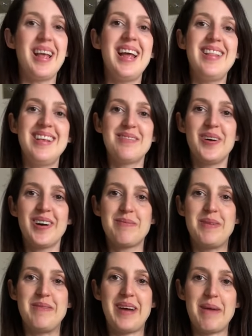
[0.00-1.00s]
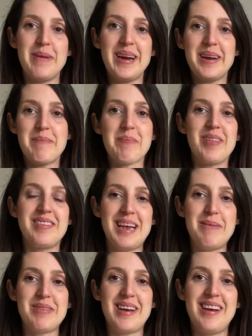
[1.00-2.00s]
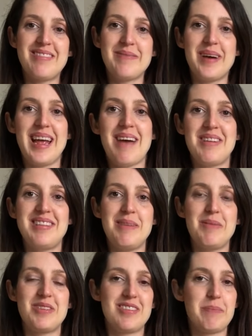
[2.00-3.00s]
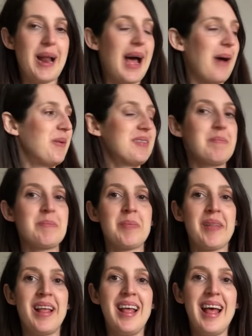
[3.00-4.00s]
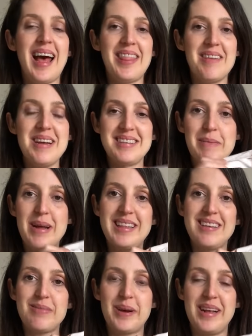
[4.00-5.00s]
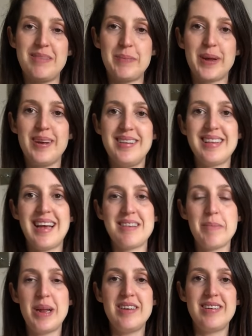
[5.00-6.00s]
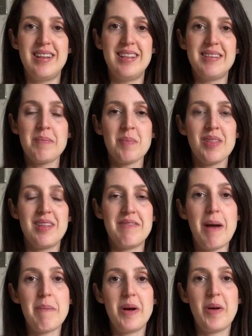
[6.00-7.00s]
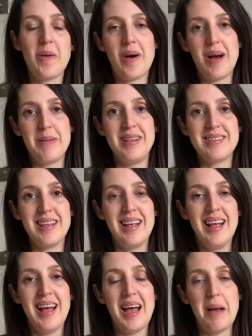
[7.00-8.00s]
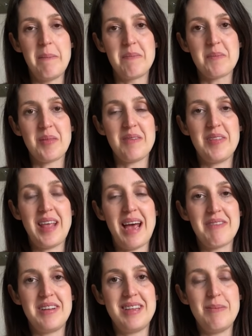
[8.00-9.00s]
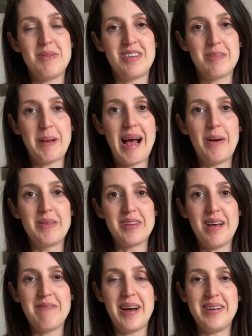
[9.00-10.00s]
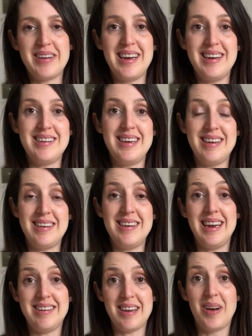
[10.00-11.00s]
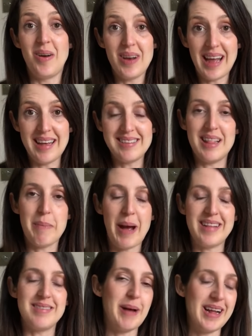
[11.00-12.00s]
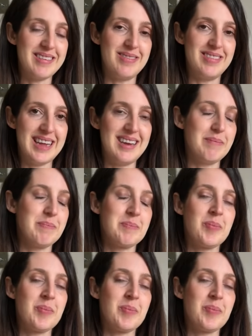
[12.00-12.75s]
in this box print fabric, the same as I used for my Avid Seamstress blouse. And the reason I made this one is because, as I mentioned, the fabric requirements um, for the Avid Seamstress blouse, I found I need, needed a lot less than the pat pattern said.